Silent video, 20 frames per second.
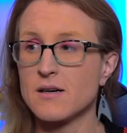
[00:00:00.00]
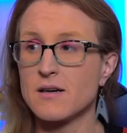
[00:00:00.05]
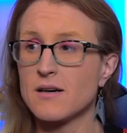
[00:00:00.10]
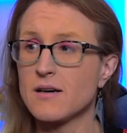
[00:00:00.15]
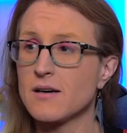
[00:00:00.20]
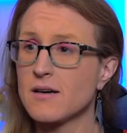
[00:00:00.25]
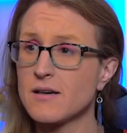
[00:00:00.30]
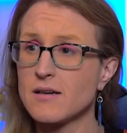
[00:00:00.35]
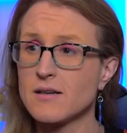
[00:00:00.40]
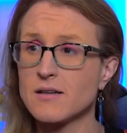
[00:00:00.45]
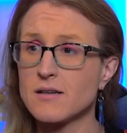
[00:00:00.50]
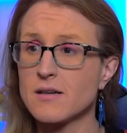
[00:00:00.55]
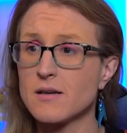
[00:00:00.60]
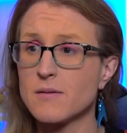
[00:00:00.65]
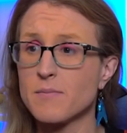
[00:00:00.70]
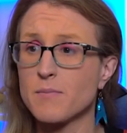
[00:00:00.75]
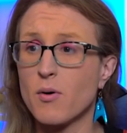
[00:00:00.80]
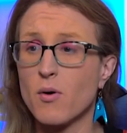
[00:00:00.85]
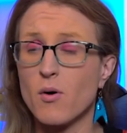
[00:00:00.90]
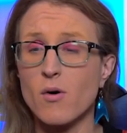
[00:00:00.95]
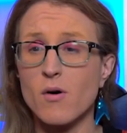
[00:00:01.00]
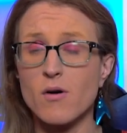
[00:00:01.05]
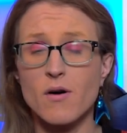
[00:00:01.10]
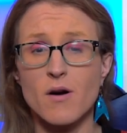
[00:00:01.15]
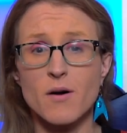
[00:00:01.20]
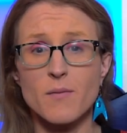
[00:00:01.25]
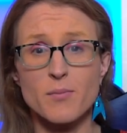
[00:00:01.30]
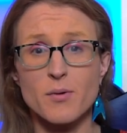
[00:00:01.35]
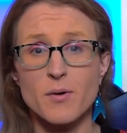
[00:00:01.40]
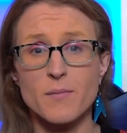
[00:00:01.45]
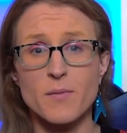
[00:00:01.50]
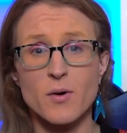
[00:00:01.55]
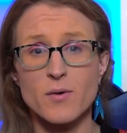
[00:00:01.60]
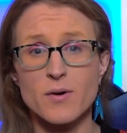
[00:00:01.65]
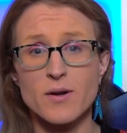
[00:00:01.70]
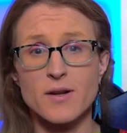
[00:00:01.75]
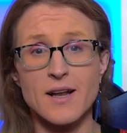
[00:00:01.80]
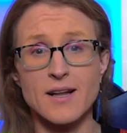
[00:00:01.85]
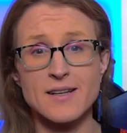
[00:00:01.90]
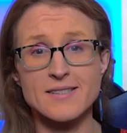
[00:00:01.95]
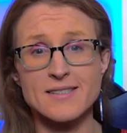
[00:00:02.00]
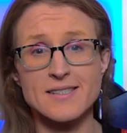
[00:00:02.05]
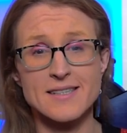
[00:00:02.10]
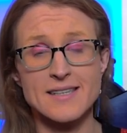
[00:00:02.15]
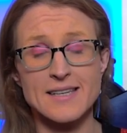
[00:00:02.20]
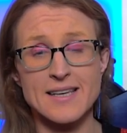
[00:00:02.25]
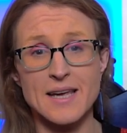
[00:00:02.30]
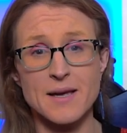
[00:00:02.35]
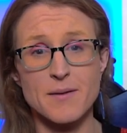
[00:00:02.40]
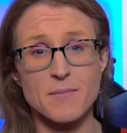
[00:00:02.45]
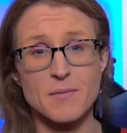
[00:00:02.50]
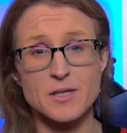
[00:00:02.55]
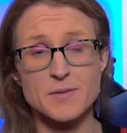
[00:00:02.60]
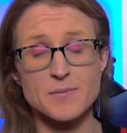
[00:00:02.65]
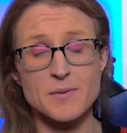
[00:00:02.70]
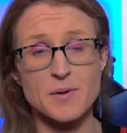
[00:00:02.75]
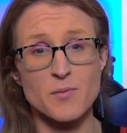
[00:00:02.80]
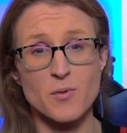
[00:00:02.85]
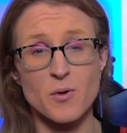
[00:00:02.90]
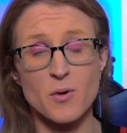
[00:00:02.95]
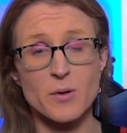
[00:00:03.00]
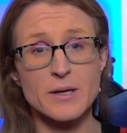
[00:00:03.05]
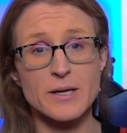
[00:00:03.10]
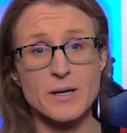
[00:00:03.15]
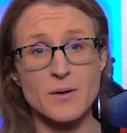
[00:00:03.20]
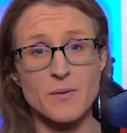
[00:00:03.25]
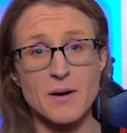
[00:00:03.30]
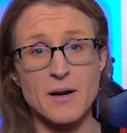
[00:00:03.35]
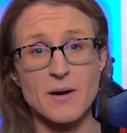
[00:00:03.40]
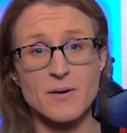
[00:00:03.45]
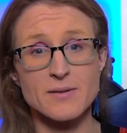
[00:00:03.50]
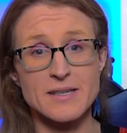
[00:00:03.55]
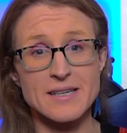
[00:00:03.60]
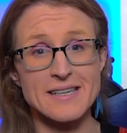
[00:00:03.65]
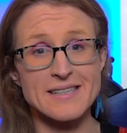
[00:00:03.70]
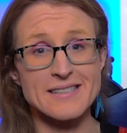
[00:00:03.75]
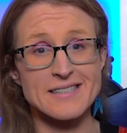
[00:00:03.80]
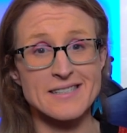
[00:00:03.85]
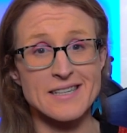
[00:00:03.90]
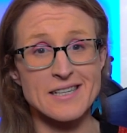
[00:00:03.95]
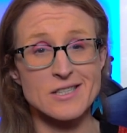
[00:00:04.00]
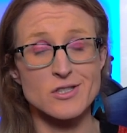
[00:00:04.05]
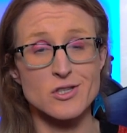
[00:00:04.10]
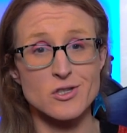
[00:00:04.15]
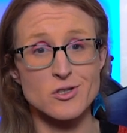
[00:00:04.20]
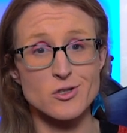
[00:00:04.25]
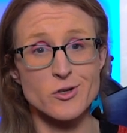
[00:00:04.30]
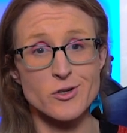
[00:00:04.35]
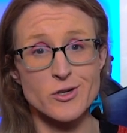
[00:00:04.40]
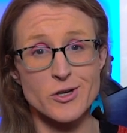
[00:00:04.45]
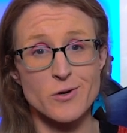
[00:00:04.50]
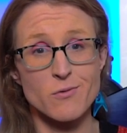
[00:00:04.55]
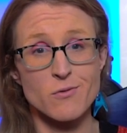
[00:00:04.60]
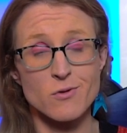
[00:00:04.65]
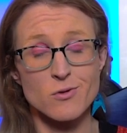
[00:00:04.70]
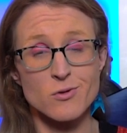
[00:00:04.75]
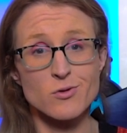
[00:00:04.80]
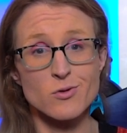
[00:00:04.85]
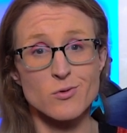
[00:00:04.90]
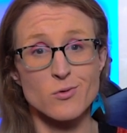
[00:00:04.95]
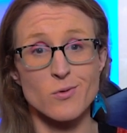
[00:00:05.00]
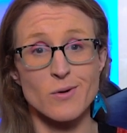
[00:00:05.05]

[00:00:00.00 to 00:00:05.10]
Poor unpromoted Ensign Kim must be rolling around in his 600-year-old